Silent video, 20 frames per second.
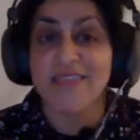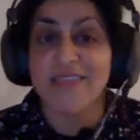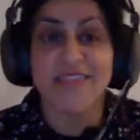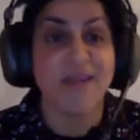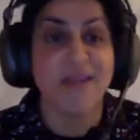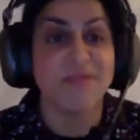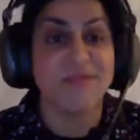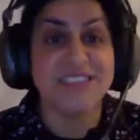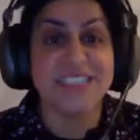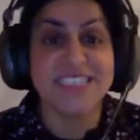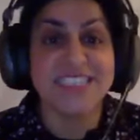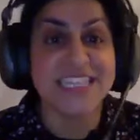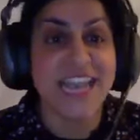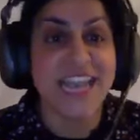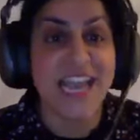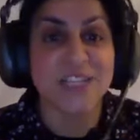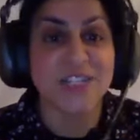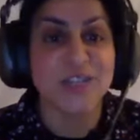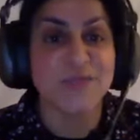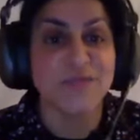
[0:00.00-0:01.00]
there was a
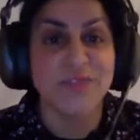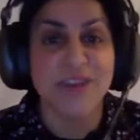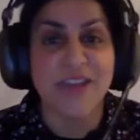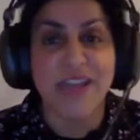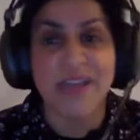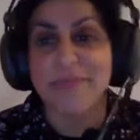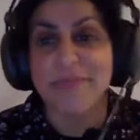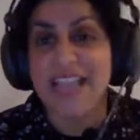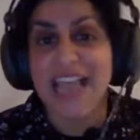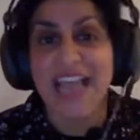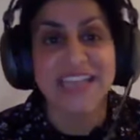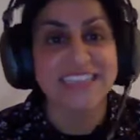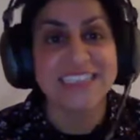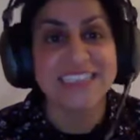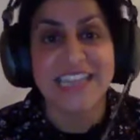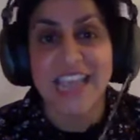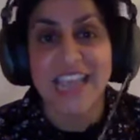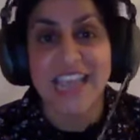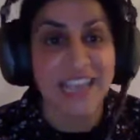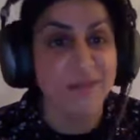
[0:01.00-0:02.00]
selection for a Labour
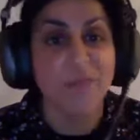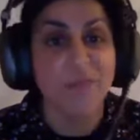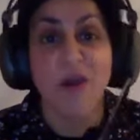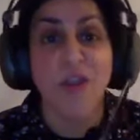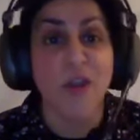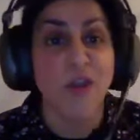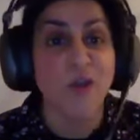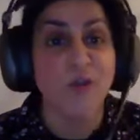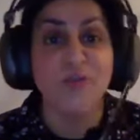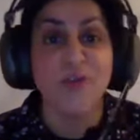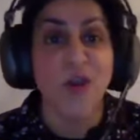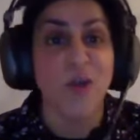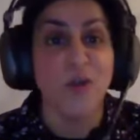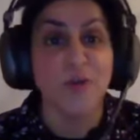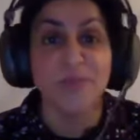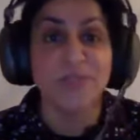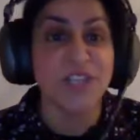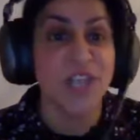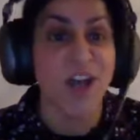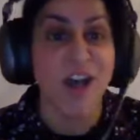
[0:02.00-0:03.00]
candidate in my own
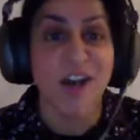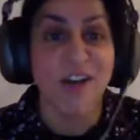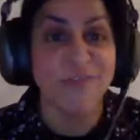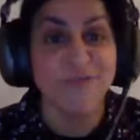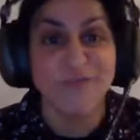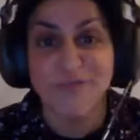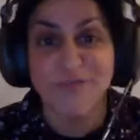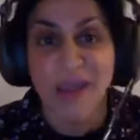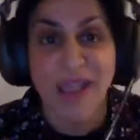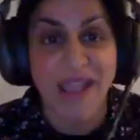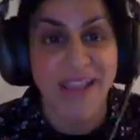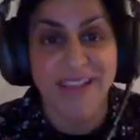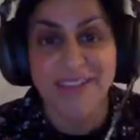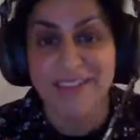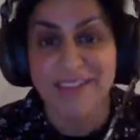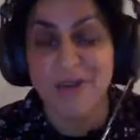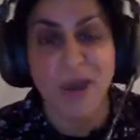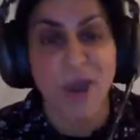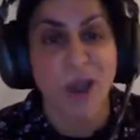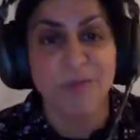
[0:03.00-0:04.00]
home turf, where
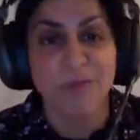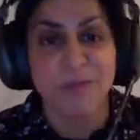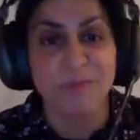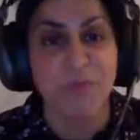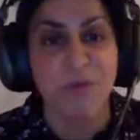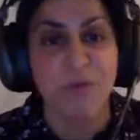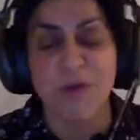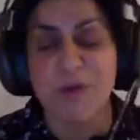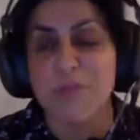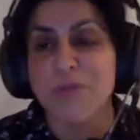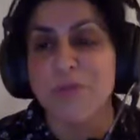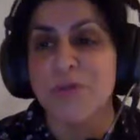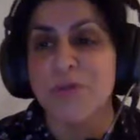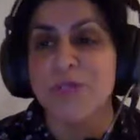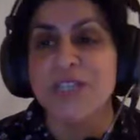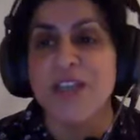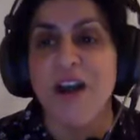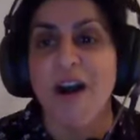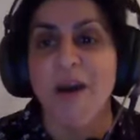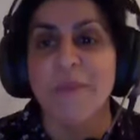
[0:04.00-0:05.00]
you know I was born and
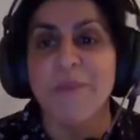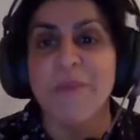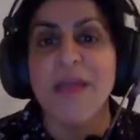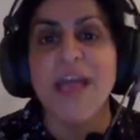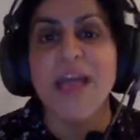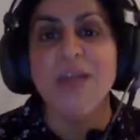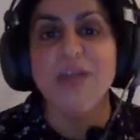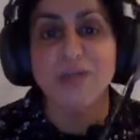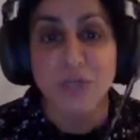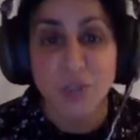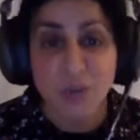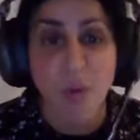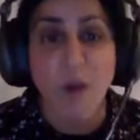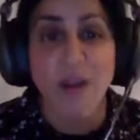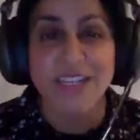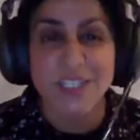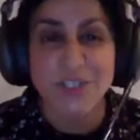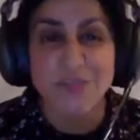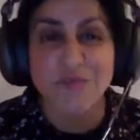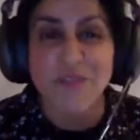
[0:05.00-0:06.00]
brought up, which is
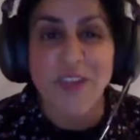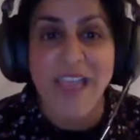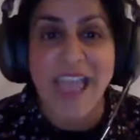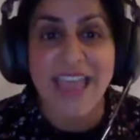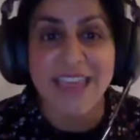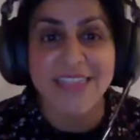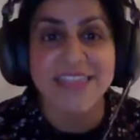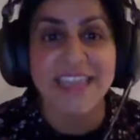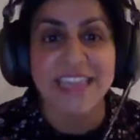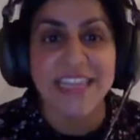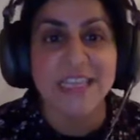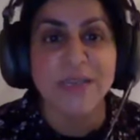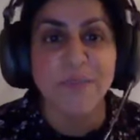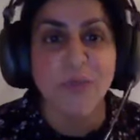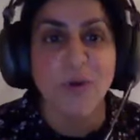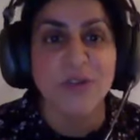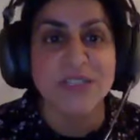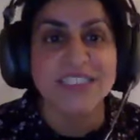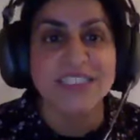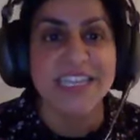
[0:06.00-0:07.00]
quite a rare thing in
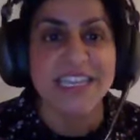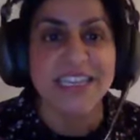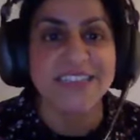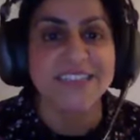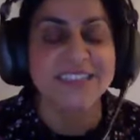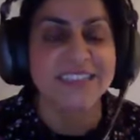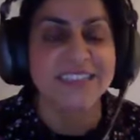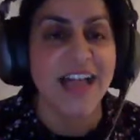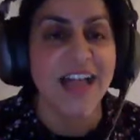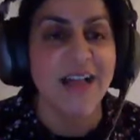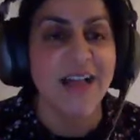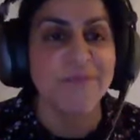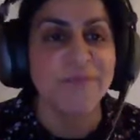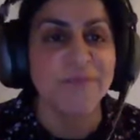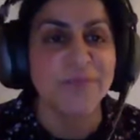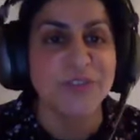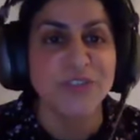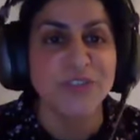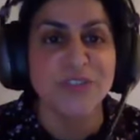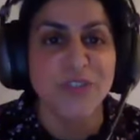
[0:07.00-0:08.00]
politics.
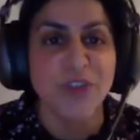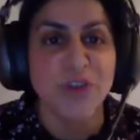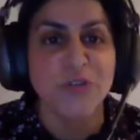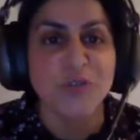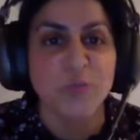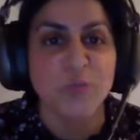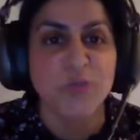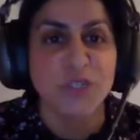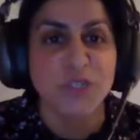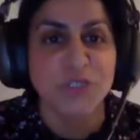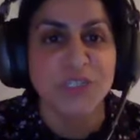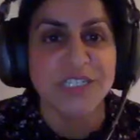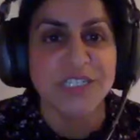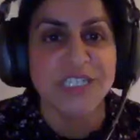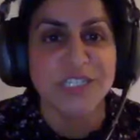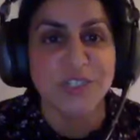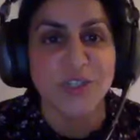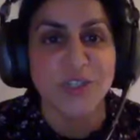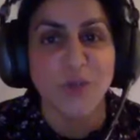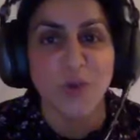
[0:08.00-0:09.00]
Um, those
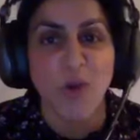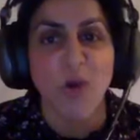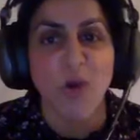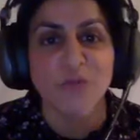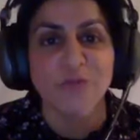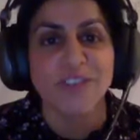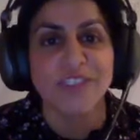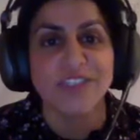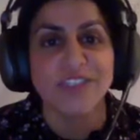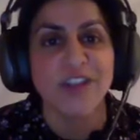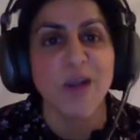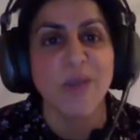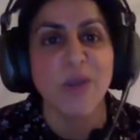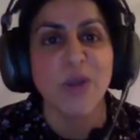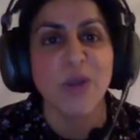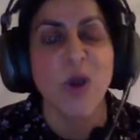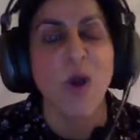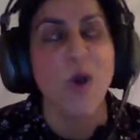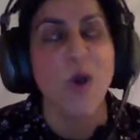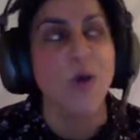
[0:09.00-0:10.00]
opportunities don't often come
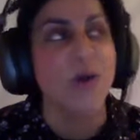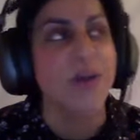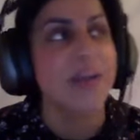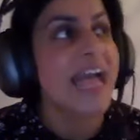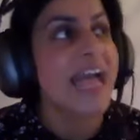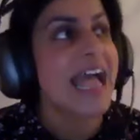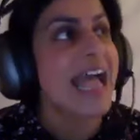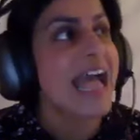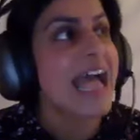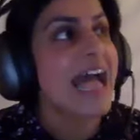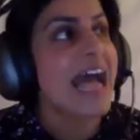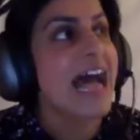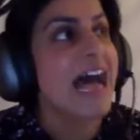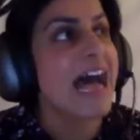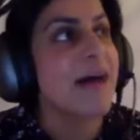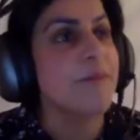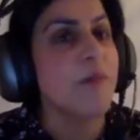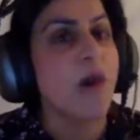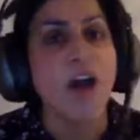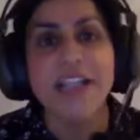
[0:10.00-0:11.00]
along.
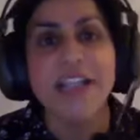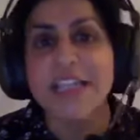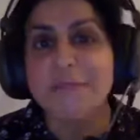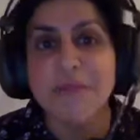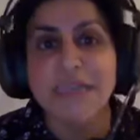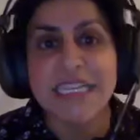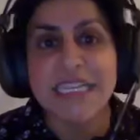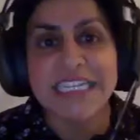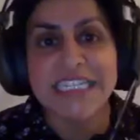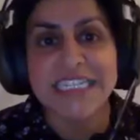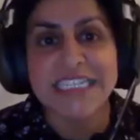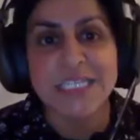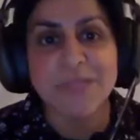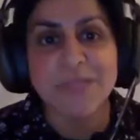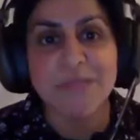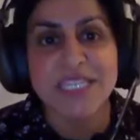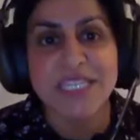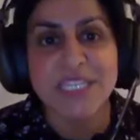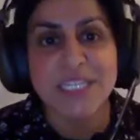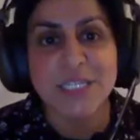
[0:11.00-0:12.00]
Um, I completely
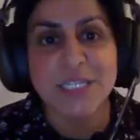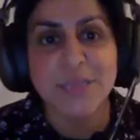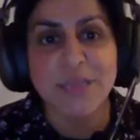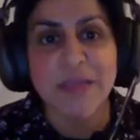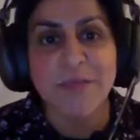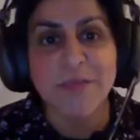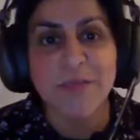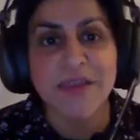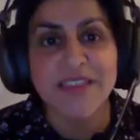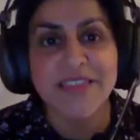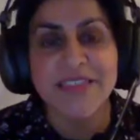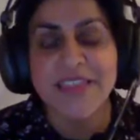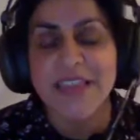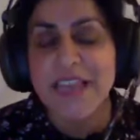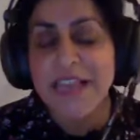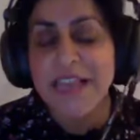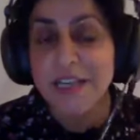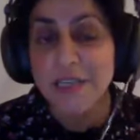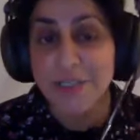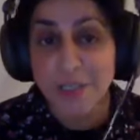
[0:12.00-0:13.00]
dismissed mm. it to begin with
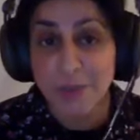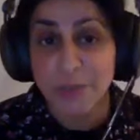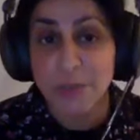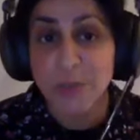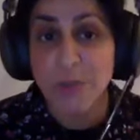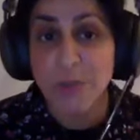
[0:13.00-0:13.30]
because I was